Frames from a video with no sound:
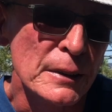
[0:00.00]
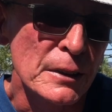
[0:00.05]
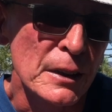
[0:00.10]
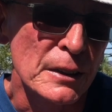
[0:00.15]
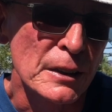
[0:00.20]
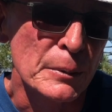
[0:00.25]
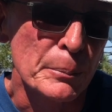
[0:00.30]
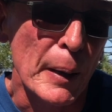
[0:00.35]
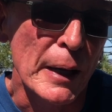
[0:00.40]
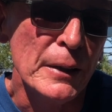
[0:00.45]

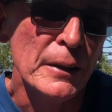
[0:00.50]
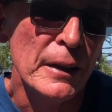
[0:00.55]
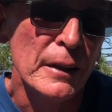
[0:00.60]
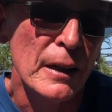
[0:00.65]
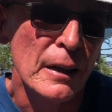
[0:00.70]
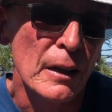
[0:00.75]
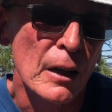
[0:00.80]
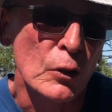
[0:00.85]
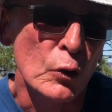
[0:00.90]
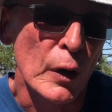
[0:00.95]
suspended
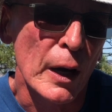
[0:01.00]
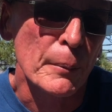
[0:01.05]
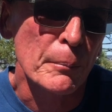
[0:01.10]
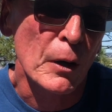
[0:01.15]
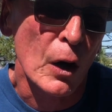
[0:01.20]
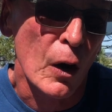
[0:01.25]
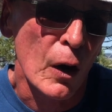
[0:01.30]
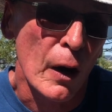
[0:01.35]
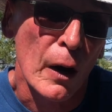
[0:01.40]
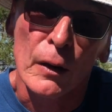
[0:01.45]
in a tram
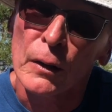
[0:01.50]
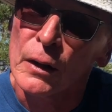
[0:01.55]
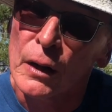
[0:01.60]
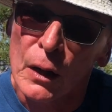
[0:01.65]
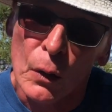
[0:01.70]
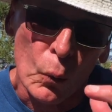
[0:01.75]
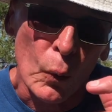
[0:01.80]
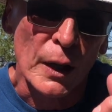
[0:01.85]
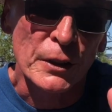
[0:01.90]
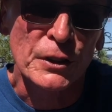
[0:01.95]
car
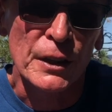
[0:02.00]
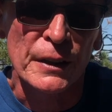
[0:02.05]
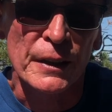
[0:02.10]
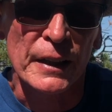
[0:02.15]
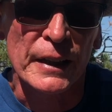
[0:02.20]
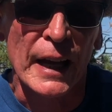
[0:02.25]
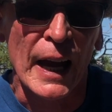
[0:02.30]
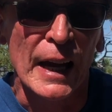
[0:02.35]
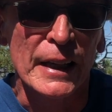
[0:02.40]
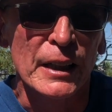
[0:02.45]
watching
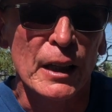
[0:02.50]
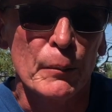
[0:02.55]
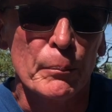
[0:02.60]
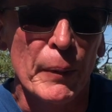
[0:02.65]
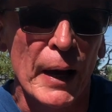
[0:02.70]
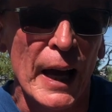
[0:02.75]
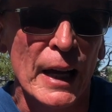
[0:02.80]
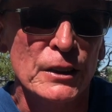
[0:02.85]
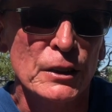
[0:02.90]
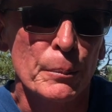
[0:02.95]
the canyon
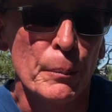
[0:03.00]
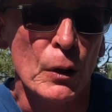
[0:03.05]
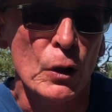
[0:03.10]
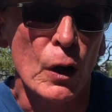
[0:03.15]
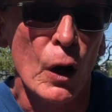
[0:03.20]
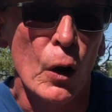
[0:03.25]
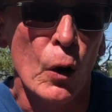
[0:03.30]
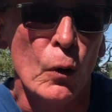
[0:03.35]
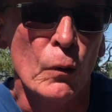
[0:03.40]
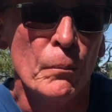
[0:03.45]
pass
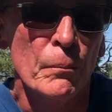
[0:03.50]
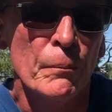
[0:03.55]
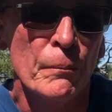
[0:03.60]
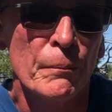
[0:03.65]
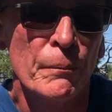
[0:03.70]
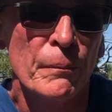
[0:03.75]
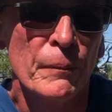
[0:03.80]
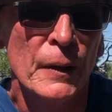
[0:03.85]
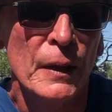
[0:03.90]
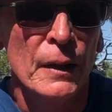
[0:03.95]
below.
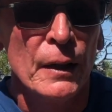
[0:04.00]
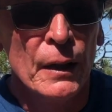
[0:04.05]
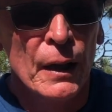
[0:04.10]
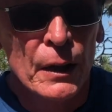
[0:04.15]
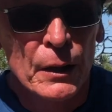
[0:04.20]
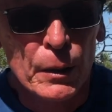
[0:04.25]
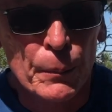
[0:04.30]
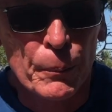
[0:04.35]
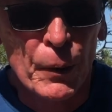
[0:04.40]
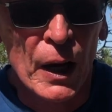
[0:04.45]

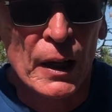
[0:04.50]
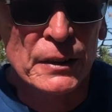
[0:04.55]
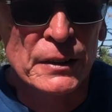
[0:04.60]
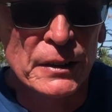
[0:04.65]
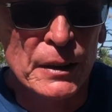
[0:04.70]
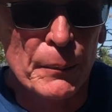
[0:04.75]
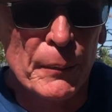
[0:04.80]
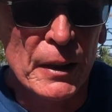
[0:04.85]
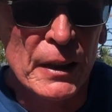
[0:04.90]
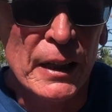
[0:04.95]
The
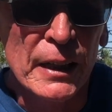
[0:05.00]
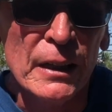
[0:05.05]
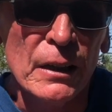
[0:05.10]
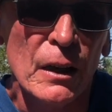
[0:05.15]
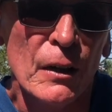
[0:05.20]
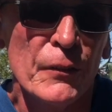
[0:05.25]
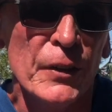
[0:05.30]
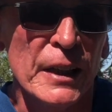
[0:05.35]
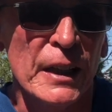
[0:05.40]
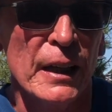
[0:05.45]
proximity
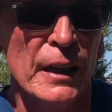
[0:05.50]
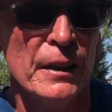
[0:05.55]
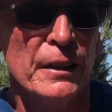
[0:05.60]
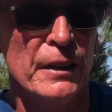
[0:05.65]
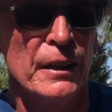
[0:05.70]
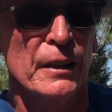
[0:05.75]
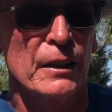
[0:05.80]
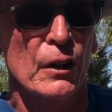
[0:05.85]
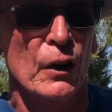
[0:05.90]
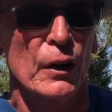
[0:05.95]
of the
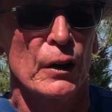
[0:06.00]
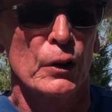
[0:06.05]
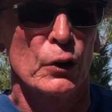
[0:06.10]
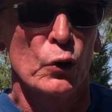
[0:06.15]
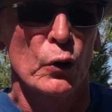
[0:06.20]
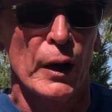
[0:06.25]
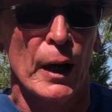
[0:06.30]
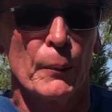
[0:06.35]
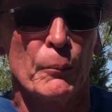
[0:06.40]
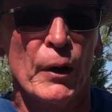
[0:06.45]
Indian Garden
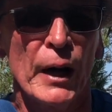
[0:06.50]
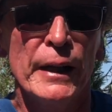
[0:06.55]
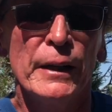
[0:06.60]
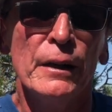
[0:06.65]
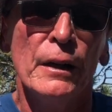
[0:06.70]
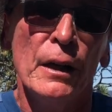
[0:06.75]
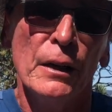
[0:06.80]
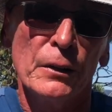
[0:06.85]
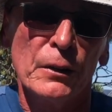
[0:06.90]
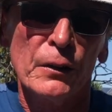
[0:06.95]
Tramway
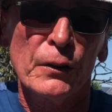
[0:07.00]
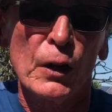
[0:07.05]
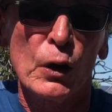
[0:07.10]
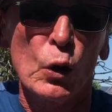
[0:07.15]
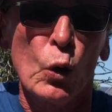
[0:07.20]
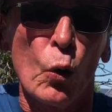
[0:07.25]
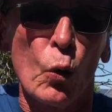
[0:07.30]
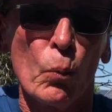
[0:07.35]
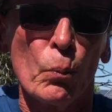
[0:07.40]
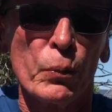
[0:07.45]
to the
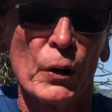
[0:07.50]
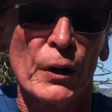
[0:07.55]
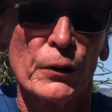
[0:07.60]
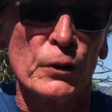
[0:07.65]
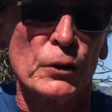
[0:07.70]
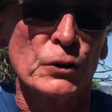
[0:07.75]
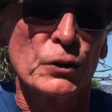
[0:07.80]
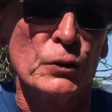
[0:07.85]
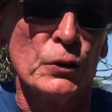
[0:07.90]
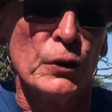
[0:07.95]
Cole
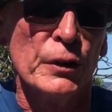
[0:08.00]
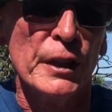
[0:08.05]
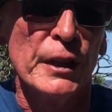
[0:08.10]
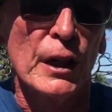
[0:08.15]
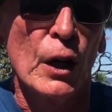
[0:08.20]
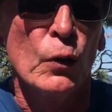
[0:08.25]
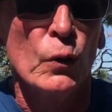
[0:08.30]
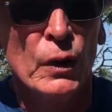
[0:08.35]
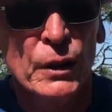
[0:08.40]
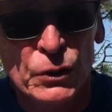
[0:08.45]
Brothers
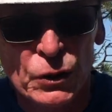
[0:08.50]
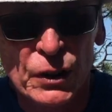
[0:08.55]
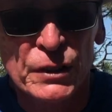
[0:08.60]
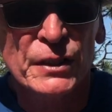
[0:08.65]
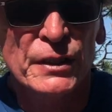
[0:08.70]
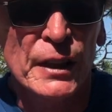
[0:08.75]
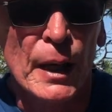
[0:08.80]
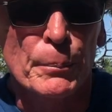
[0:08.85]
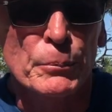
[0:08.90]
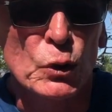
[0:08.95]
studio, just
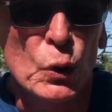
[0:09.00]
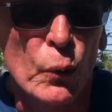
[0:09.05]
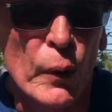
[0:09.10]
steps